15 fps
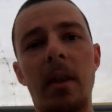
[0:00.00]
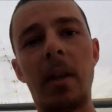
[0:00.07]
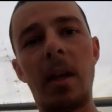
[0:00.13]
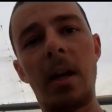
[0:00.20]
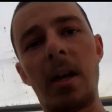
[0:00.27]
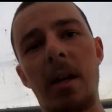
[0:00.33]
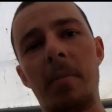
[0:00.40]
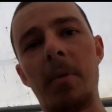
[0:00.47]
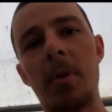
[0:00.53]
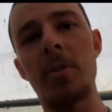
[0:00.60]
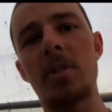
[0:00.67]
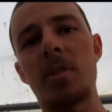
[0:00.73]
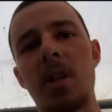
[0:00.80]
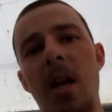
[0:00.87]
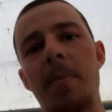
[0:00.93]

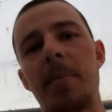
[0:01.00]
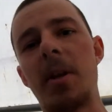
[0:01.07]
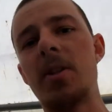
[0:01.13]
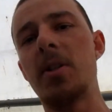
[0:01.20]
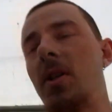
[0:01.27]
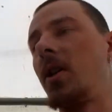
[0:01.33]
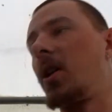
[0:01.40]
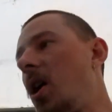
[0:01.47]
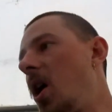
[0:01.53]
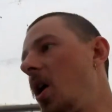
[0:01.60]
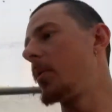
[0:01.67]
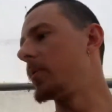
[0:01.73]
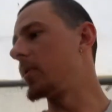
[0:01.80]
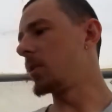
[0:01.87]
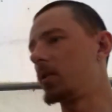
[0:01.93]
most scrapyards, you can call
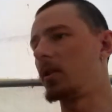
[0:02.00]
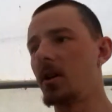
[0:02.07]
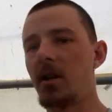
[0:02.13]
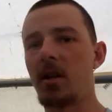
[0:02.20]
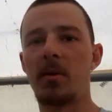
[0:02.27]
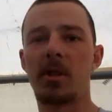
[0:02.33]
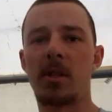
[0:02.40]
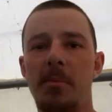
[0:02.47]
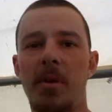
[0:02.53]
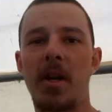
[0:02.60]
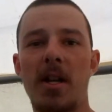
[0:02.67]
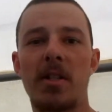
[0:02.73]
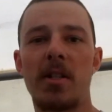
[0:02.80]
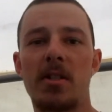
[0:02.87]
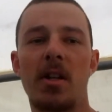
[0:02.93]
them, they'll tell you what the
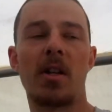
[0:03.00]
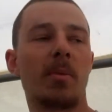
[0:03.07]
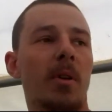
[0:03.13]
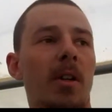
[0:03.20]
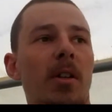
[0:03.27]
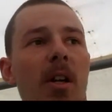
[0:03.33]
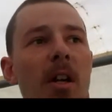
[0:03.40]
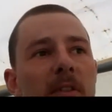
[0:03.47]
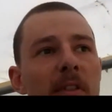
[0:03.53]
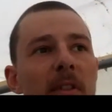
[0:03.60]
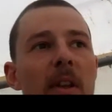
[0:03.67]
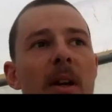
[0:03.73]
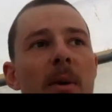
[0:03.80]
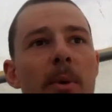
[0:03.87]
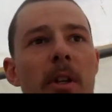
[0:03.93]
prices are and whatnot for
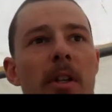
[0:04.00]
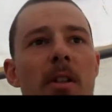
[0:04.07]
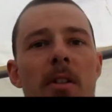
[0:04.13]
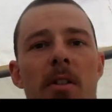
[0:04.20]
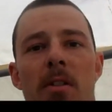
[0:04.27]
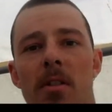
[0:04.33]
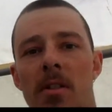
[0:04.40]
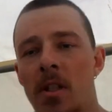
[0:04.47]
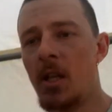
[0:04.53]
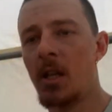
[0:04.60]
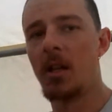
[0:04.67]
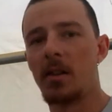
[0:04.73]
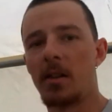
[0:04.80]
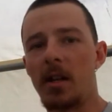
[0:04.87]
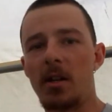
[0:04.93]
that week, and
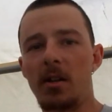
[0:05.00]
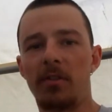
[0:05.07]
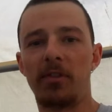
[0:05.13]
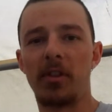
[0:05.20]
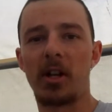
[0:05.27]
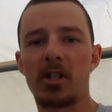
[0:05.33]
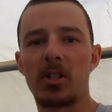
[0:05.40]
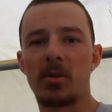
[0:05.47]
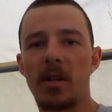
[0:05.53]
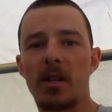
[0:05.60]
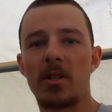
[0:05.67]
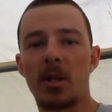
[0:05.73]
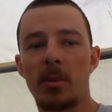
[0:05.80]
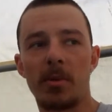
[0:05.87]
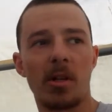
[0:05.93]
they do fluctuate
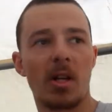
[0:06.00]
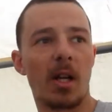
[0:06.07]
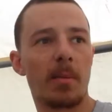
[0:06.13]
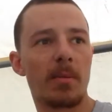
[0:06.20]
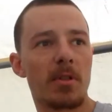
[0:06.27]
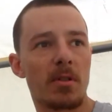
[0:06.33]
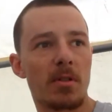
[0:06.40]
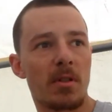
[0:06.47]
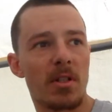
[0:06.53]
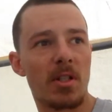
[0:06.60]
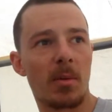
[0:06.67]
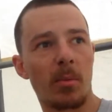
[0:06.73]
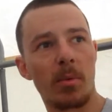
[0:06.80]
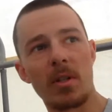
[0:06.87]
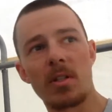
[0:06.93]
sometimes, and
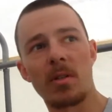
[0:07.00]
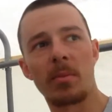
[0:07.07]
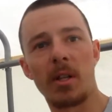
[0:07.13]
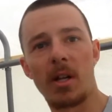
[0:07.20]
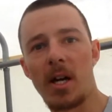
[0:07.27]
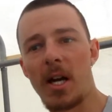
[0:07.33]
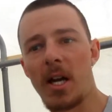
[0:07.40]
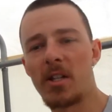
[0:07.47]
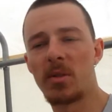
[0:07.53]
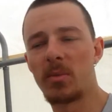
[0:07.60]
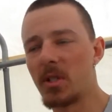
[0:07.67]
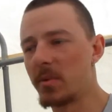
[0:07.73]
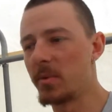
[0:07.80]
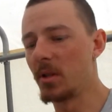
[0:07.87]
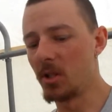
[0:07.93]
some weeks will be high, some
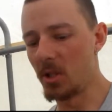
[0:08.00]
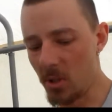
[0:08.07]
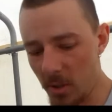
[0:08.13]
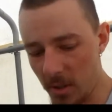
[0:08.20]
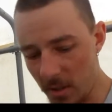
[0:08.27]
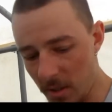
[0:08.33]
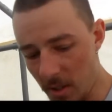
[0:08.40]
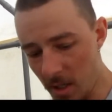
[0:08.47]
weeks will be low. It